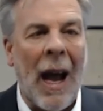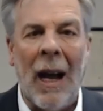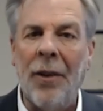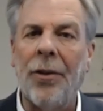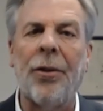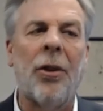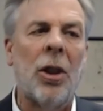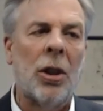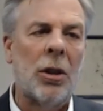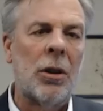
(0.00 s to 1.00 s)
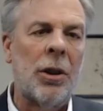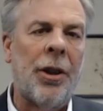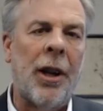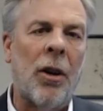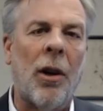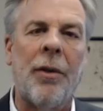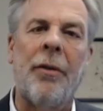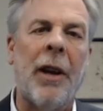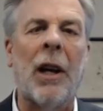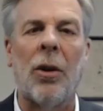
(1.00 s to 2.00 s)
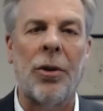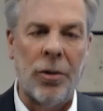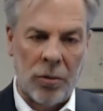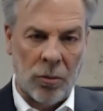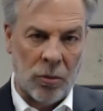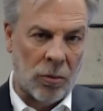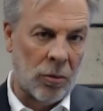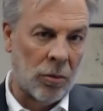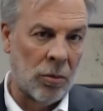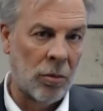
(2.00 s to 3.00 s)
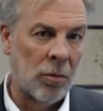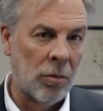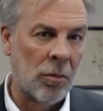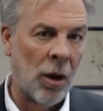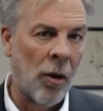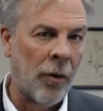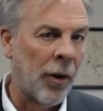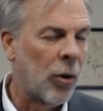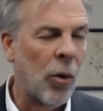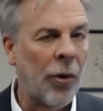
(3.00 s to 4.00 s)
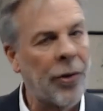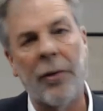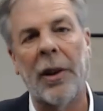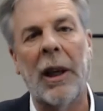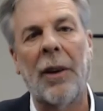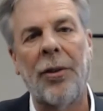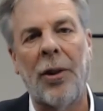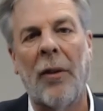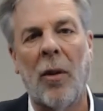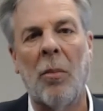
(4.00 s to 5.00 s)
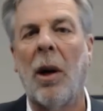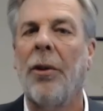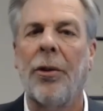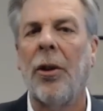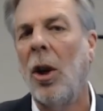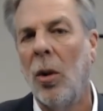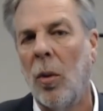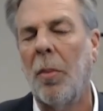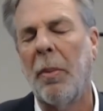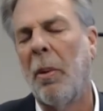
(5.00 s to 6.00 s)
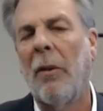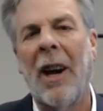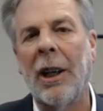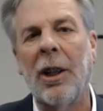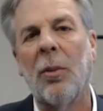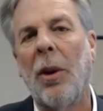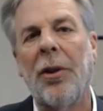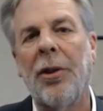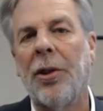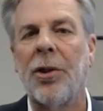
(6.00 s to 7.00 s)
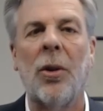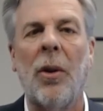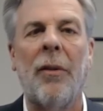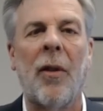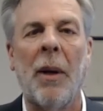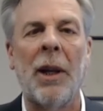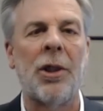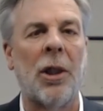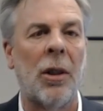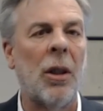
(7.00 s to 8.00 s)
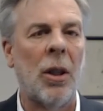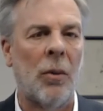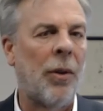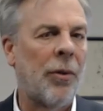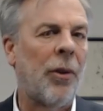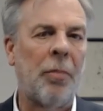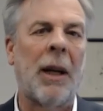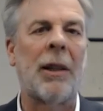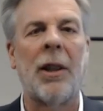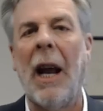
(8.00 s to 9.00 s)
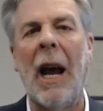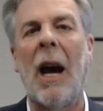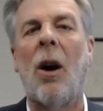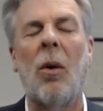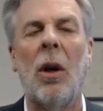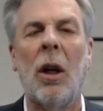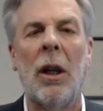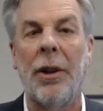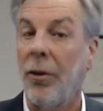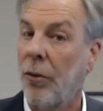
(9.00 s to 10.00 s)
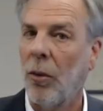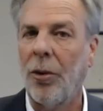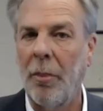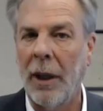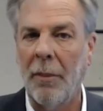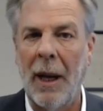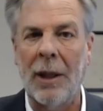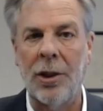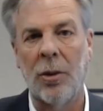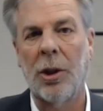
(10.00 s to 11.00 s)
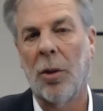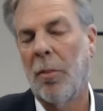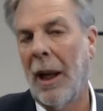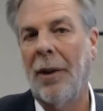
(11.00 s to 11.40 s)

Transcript: as they're unveiled over the course of the next several months, we'll be providing you with additional information with respect to how these rules may impact you and your